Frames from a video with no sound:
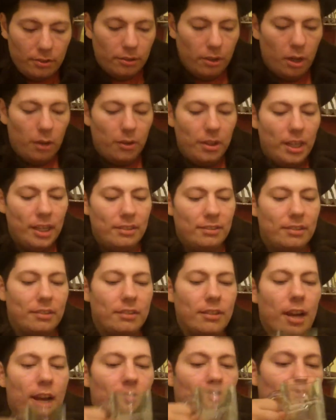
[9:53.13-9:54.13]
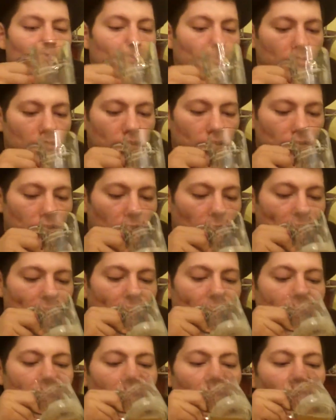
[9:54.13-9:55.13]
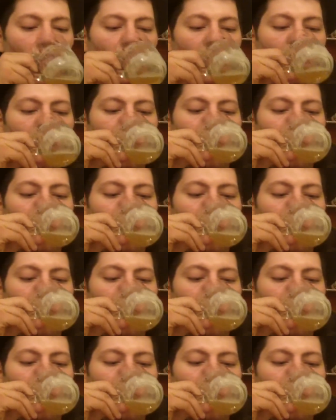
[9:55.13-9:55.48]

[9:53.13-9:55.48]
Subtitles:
So this is tolerable. 7 out of 10.